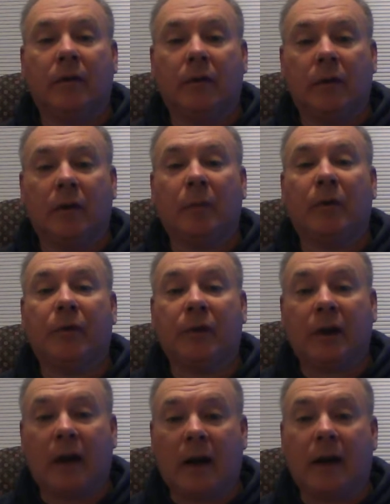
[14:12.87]
variable for
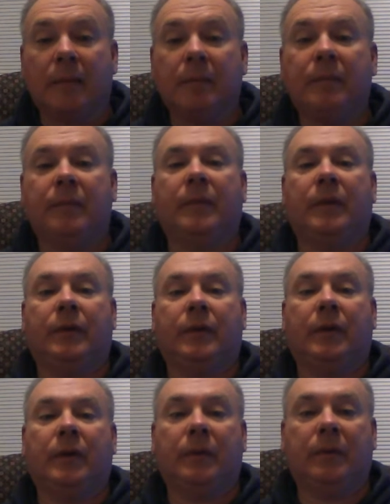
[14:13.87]
time.
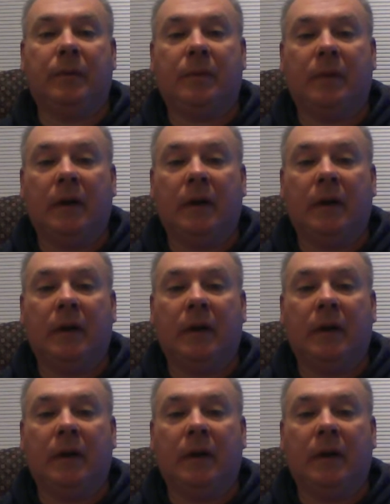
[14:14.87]
So